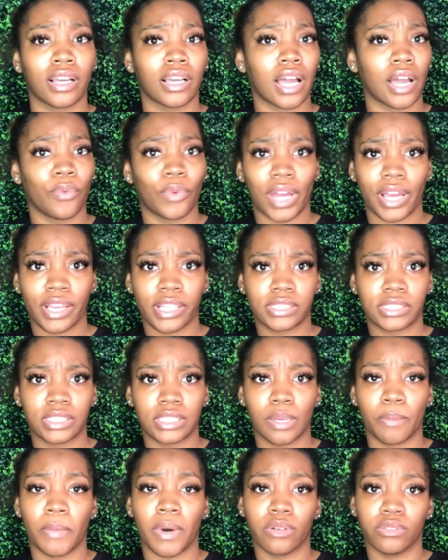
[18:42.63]
when I get to
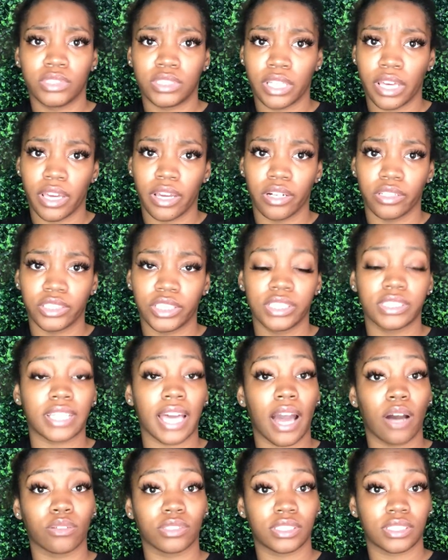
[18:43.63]
the motel, she's
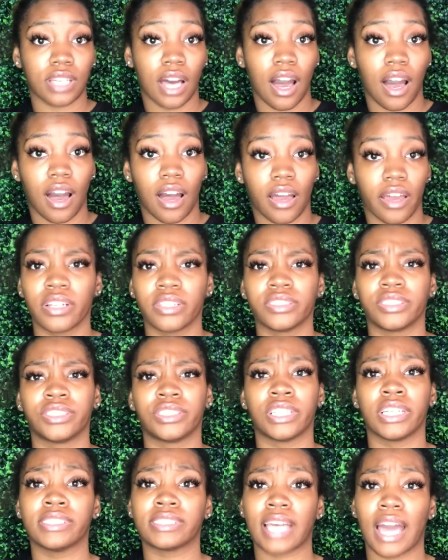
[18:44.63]
outside.
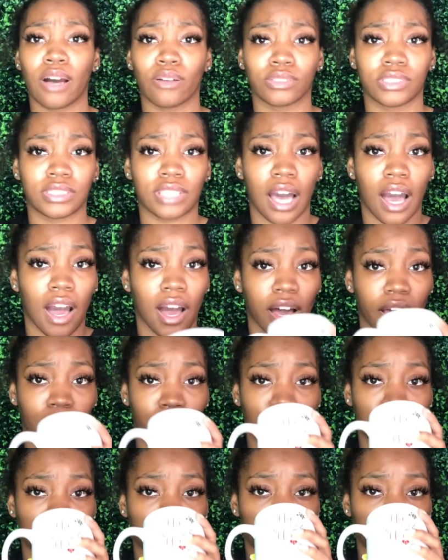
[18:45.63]
She's outside